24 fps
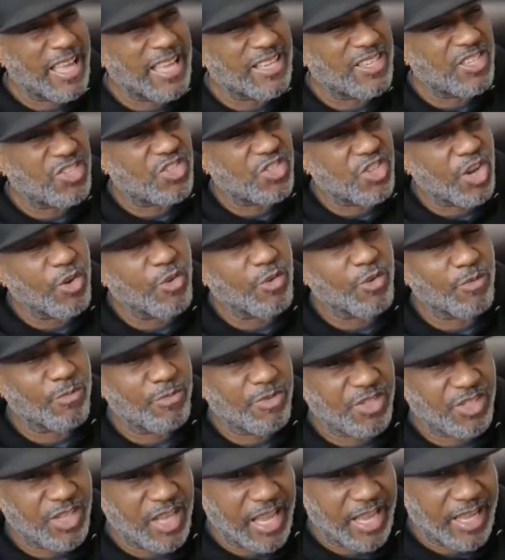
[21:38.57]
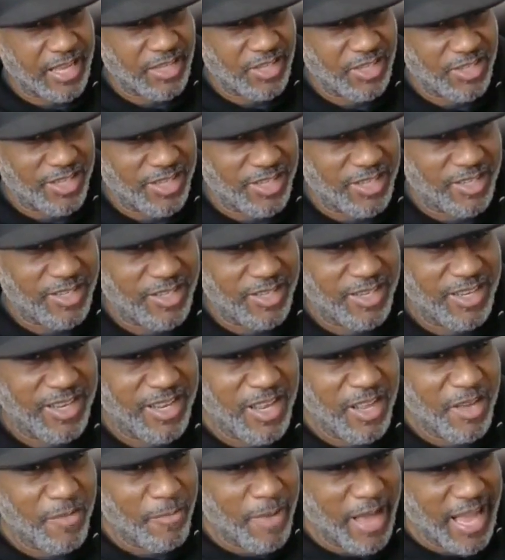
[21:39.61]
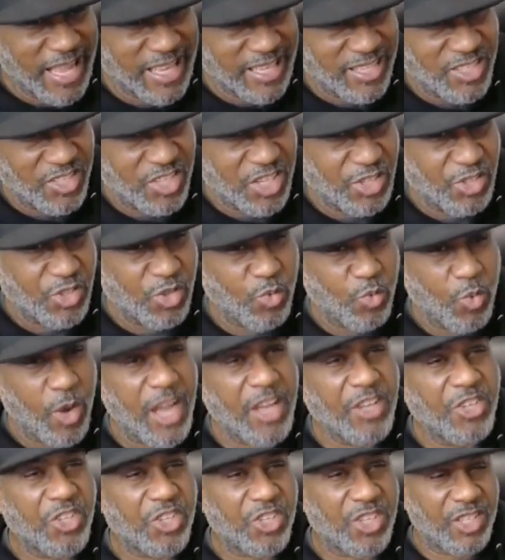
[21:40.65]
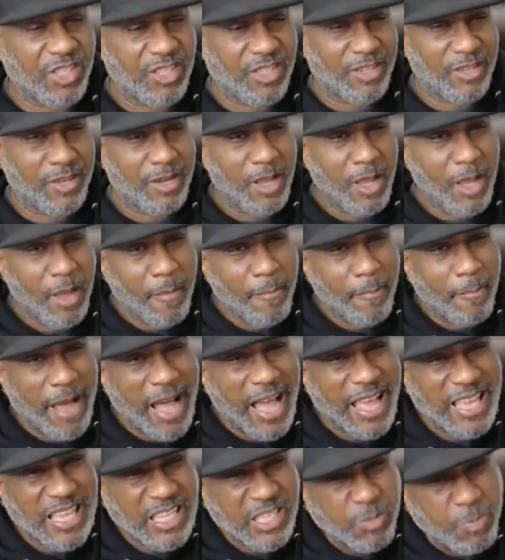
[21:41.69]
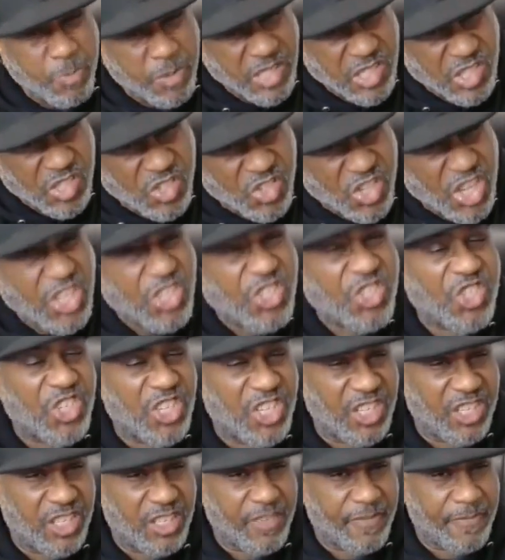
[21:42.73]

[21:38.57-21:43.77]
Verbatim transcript: his circumstances, by his situation, by his position.